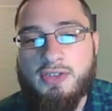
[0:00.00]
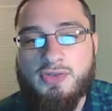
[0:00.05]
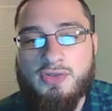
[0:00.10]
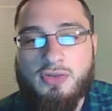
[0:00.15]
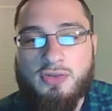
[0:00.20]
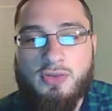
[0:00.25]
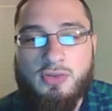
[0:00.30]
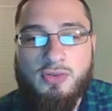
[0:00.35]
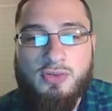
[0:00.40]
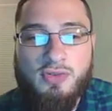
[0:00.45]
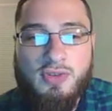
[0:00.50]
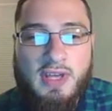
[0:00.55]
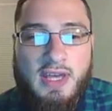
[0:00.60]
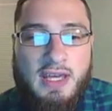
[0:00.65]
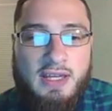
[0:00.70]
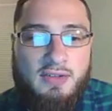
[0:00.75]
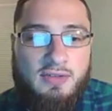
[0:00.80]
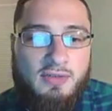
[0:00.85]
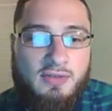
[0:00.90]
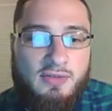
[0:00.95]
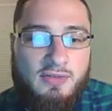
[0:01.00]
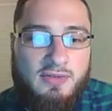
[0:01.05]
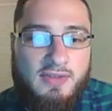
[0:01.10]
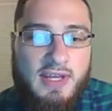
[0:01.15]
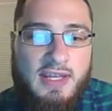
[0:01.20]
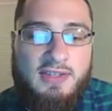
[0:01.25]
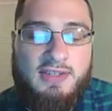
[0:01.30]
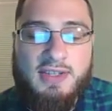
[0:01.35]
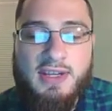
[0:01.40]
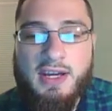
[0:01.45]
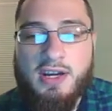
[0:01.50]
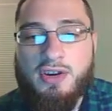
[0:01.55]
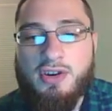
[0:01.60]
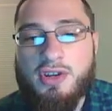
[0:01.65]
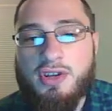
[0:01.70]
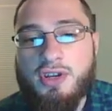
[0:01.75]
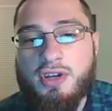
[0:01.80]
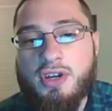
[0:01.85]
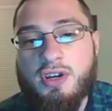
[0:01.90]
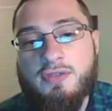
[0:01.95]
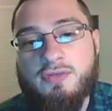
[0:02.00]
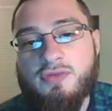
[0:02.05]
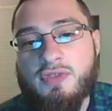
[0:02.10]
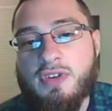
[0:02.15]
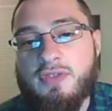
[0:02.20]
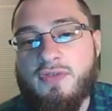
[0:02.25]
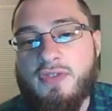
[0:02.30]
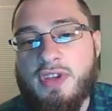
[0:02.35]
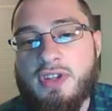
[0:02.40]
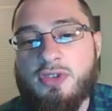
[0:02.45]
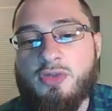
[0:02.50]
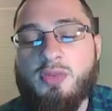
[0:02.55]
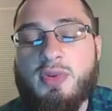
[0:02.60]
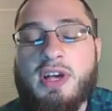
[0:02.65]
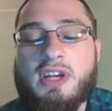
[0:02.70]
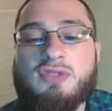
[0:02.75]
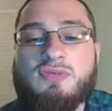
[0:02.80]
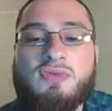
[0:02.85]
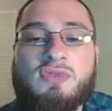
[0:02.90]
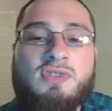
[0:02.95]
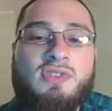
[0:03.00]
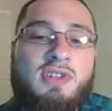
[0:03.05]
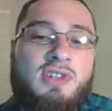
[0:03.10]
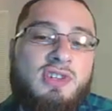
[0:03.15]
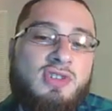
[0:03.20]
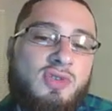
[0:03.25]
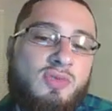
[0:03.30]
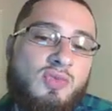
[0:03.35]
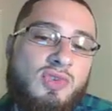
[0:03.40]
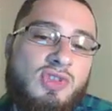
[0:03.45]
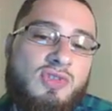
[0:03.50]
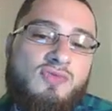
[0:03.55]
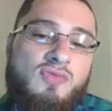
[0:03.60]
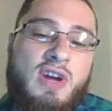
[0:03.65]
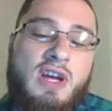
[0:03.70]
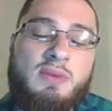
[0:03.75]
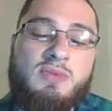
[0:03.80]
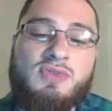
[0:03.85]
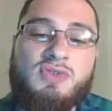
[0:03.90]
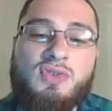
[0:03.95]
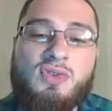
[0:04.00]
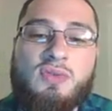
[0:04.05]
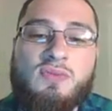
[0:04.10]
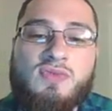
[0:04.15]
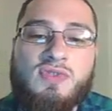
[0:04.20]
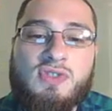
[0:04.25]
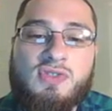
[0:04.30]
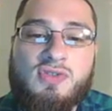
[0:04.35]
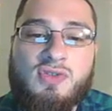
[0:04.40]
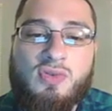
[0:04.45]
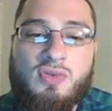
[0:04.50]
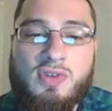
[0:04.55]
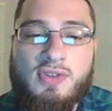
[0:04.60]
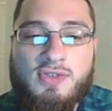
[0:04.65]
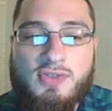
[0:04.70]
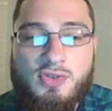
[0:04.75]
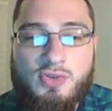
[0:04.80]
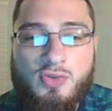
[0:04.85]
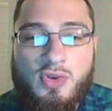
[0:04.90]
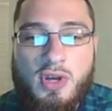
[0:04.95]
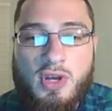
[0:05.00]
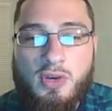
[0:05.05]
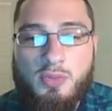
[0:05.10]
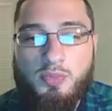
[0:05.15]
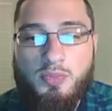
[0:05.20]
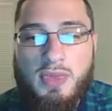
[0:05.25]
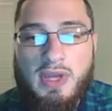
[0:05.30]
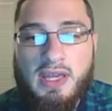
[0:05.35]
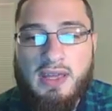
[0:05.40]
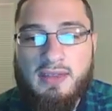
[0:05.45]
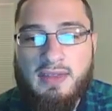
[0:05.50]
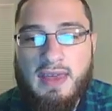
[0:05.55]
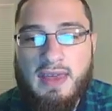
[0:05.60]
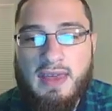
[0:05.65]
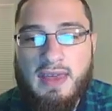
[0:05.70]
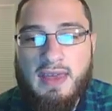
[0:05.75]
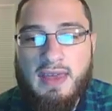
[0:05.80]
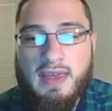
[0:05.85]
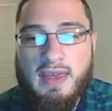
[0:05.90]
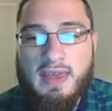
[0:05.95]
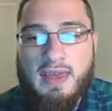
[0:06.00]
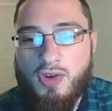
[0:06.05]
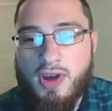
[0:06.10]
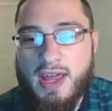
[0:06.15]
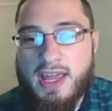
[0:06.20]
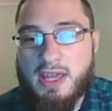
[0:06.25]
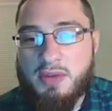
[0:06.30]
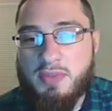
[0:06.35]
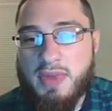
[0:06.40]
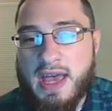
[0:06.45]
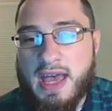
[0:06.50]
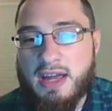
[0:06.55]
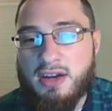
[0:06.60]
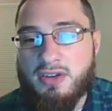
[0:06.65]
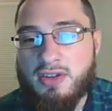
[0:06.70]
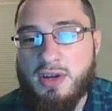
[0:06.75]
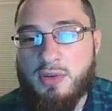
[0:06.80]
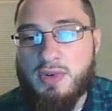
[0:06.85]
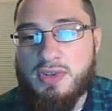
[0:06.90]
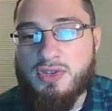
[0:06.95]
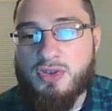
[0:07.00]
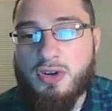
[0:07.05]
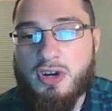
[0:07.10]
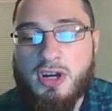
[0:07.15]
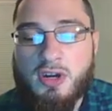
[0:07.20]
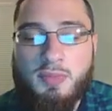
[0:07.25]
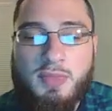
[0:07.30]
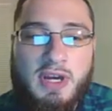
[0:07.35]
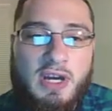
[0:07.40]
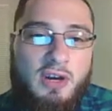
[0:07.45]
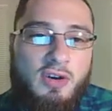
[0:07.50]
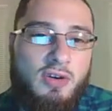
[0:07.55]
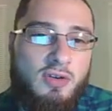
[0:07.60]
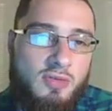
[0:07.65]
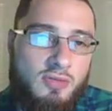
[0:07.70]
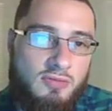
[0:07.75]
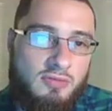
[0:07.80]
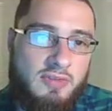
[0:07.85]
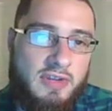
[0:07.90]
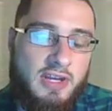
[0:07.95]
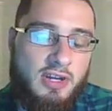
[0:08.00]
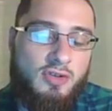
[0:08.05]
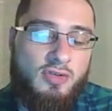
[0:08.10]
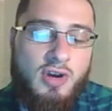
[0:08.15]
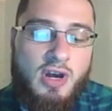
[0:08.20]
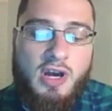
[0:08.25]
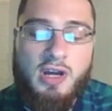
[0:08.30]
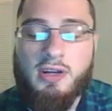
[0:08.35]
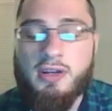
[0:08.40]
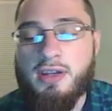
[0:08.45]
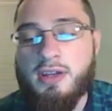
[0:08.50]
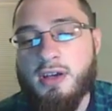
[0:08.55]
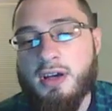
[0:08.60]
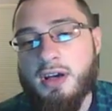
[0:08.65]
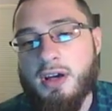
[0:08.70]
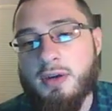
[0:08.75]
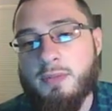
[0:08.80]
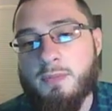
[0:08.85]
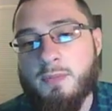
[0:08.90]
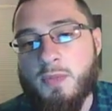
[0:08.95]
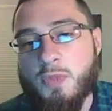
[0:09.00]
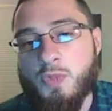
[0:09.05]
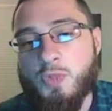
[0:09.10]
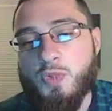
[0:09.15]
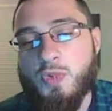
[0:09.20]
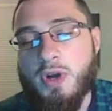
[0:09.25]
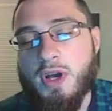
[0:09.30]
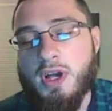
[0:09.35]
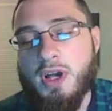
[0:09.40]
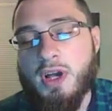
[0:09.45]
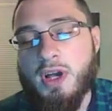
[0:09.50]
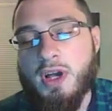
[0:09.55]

So the, that dense area of rough endoplasmic reticulum with the ribosomes is going to make that gray matter that we talk about later on um, uh,